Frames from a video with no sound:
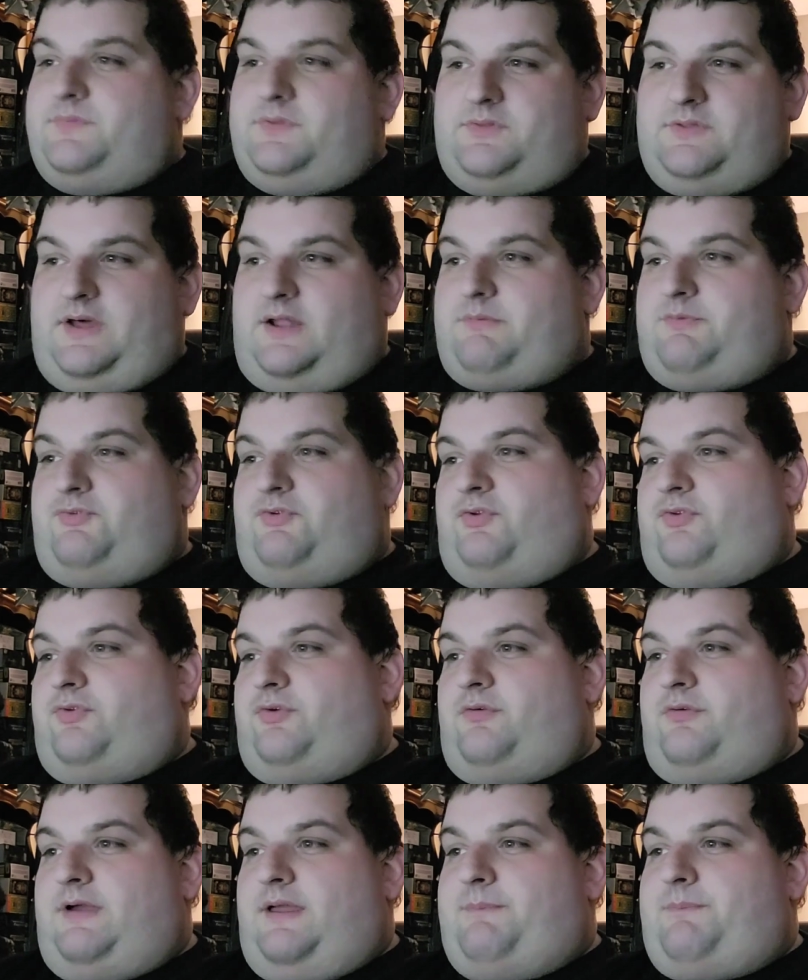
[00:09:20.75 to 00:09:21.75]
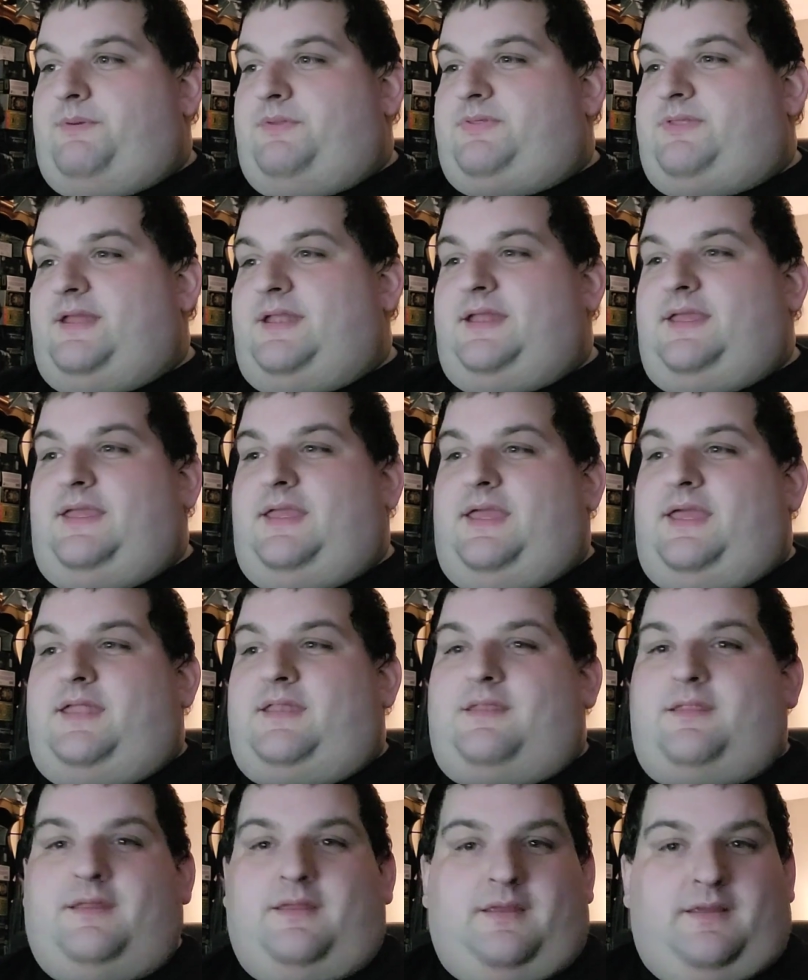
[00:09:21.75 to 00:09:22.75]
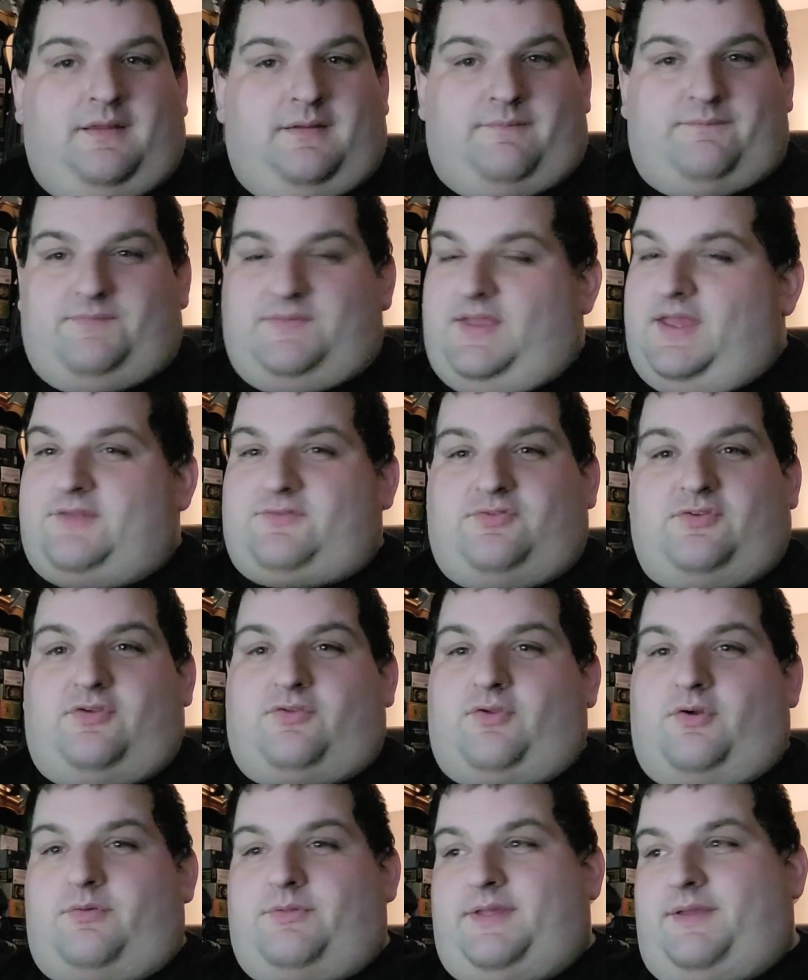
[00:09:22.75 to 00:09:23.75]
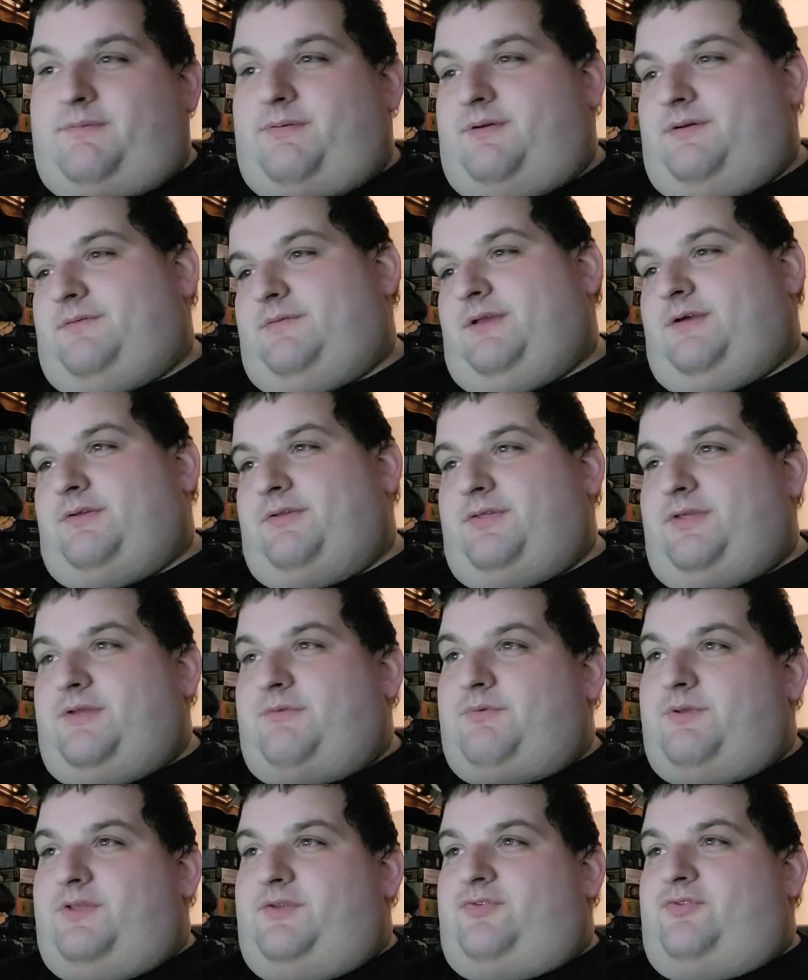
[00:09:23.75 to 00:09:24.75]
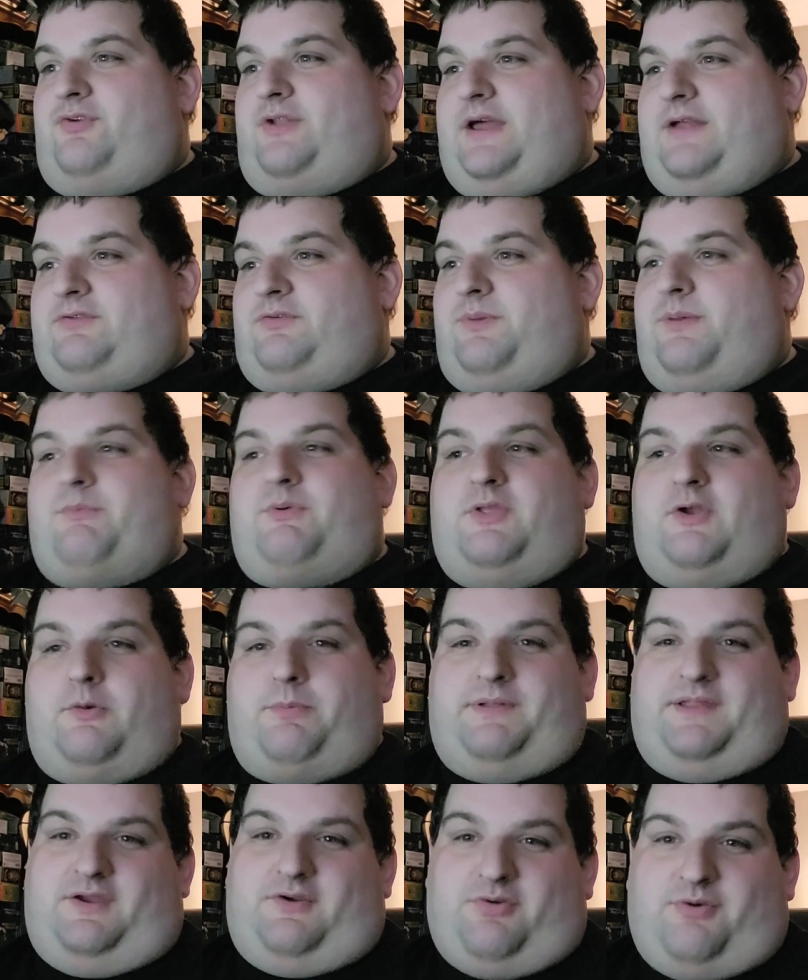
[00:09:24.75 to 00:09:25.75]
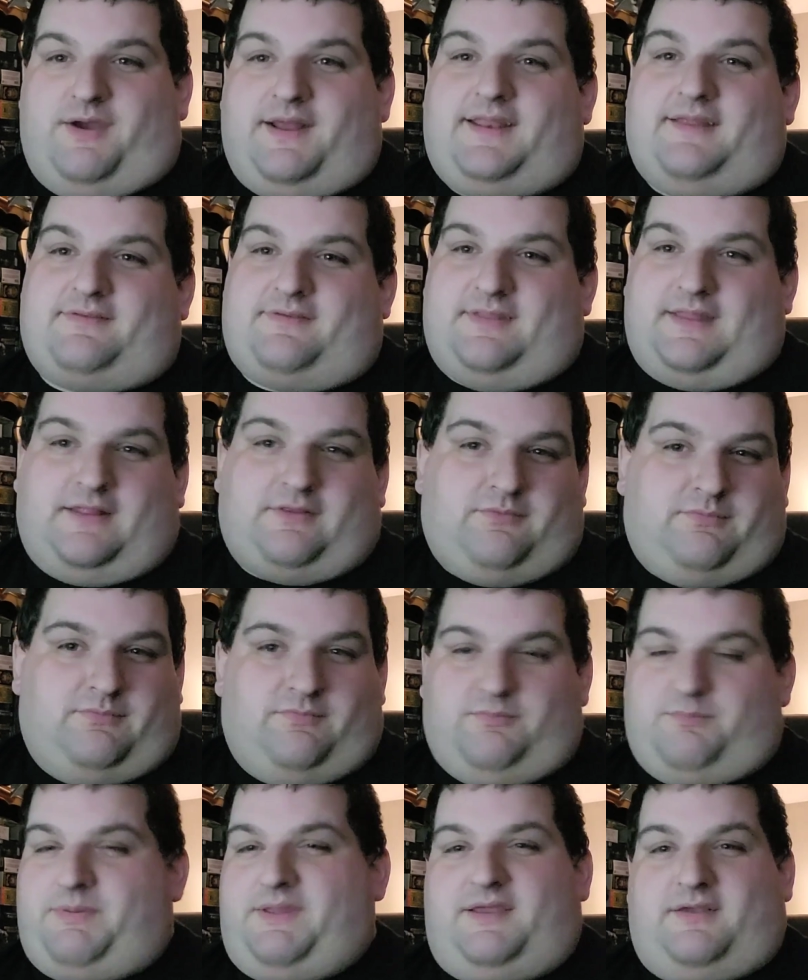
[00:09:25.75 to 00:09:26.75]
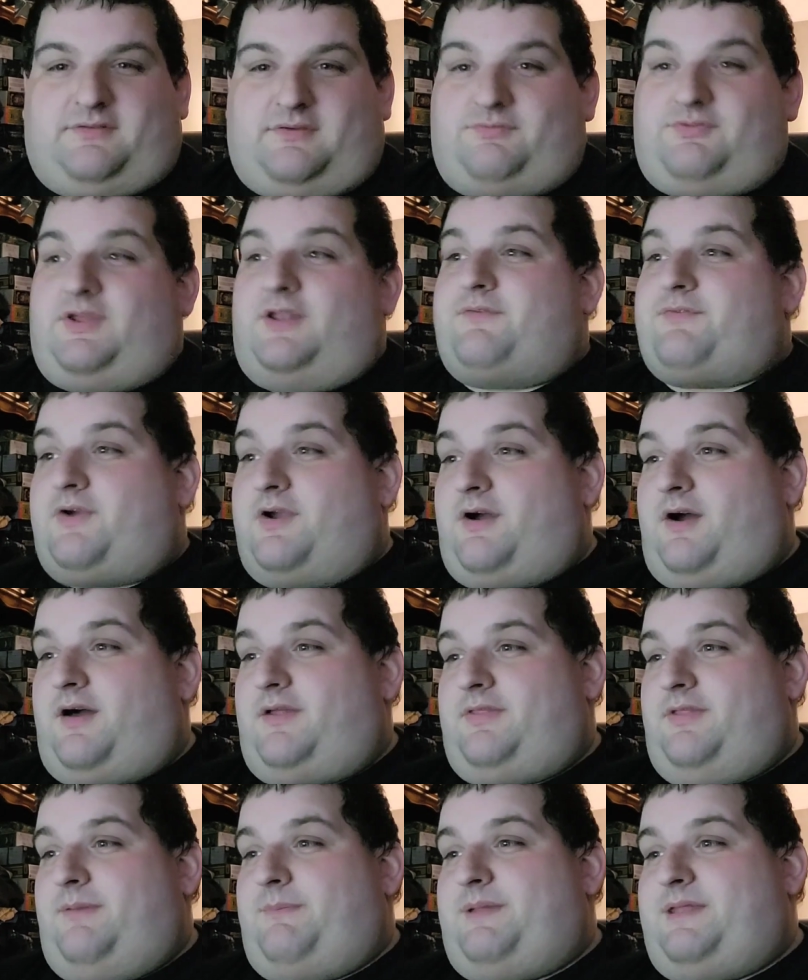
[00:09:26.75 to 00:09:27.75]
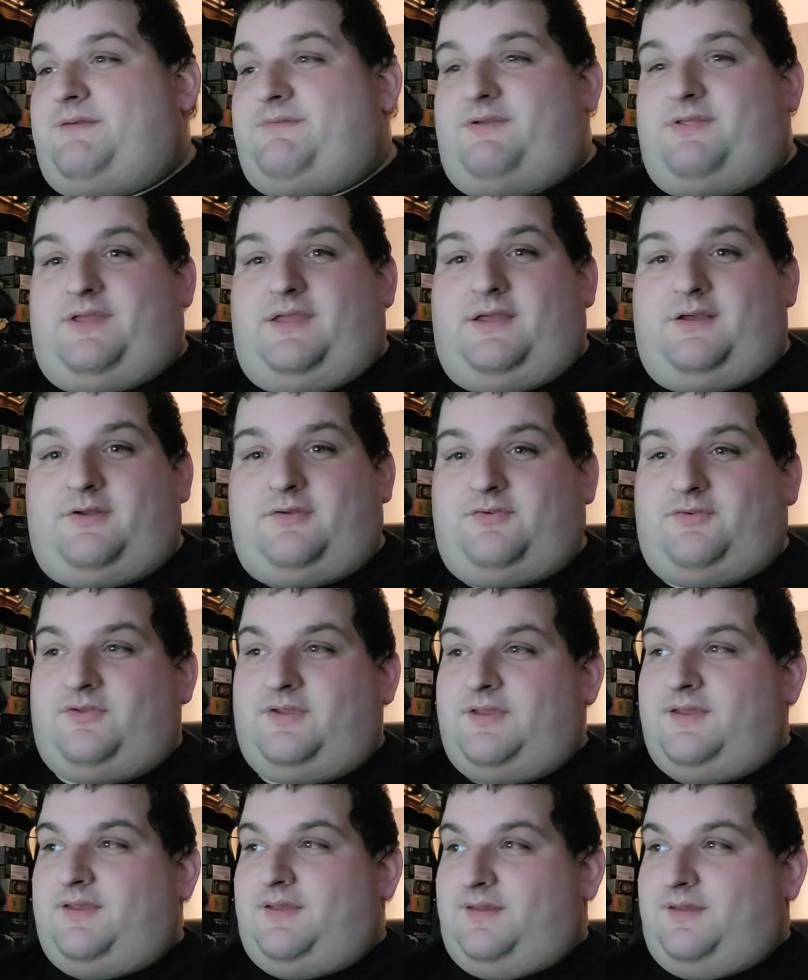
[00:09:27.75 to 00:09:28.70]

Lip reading: Thought it was just alright, but then again, it's just the only thing that really stood out to me were the opening credits, and that's because of Jennifer Connelly, but everything else,